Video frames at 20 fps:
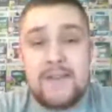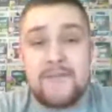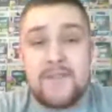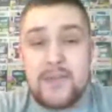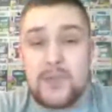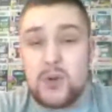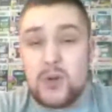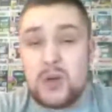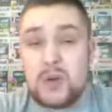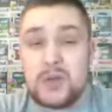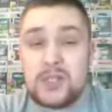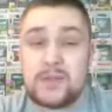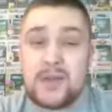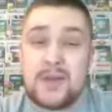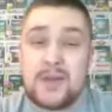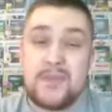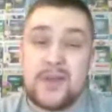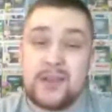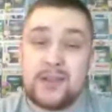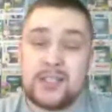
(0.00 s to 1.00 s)
February was my
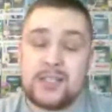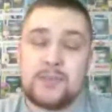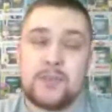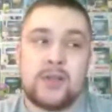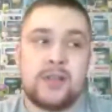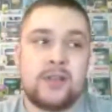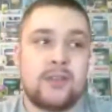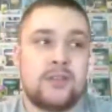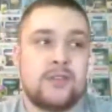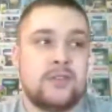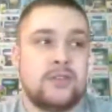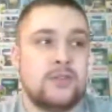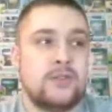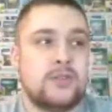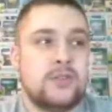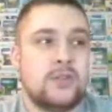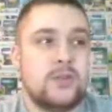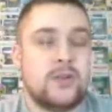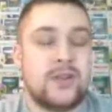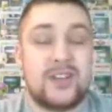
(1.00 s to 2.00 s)
biggest month due
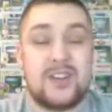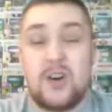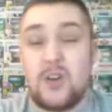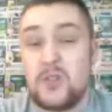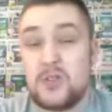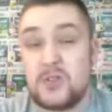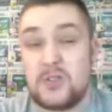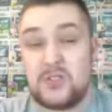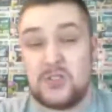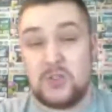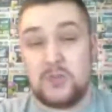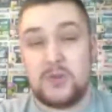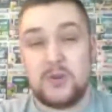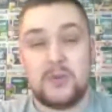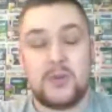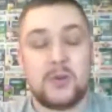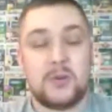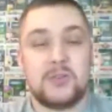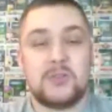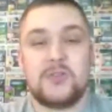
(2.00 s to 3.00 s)
to like all the Super
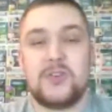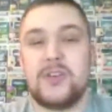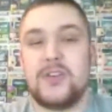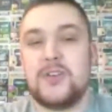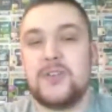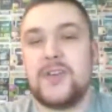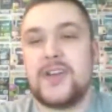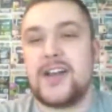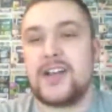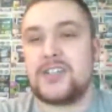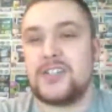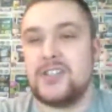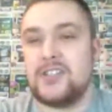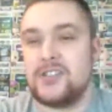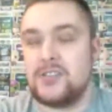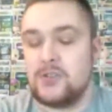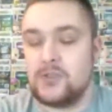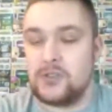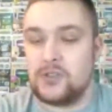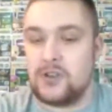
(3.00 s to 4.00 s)
Bowl trailer reactions.
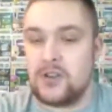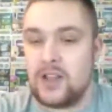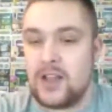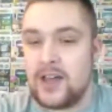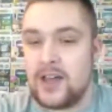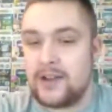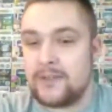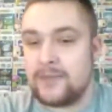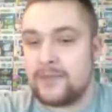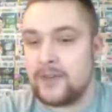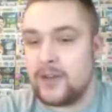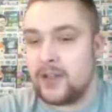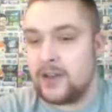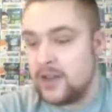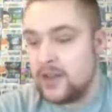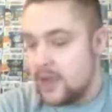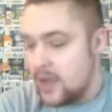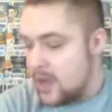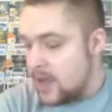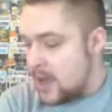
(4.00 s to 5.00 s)
Those are a lot of fun.
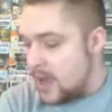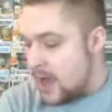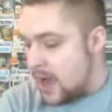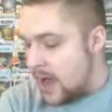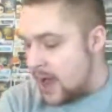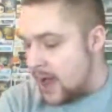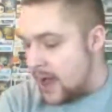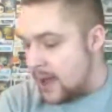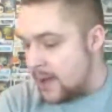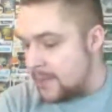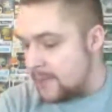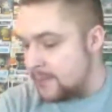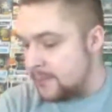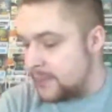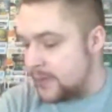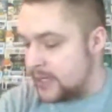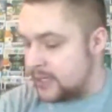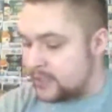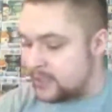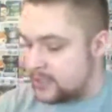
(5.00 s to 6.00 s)

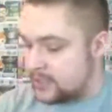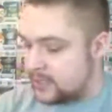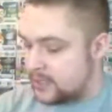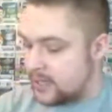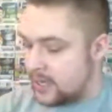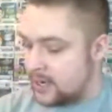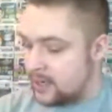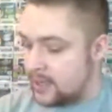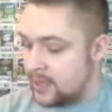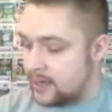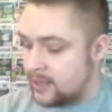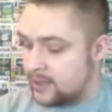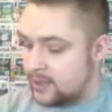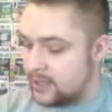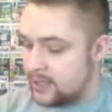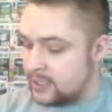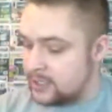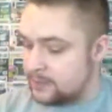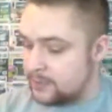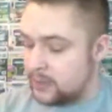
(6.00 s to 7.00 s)
But got a lot of
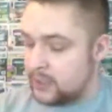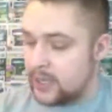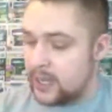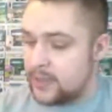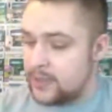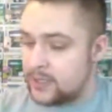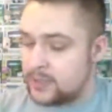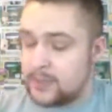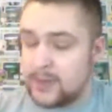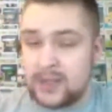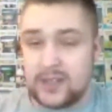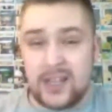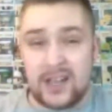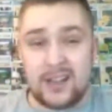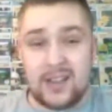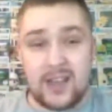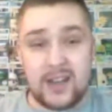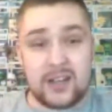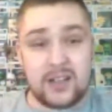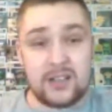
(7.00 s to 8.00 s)
things planned this month. Got a
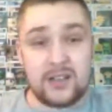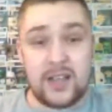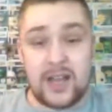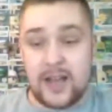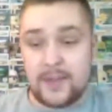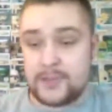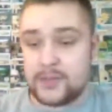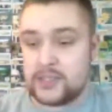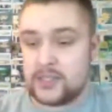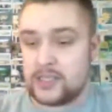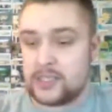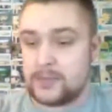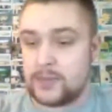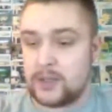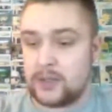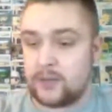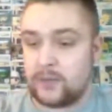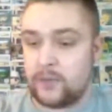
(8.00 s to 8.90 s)
lot of collabs this month.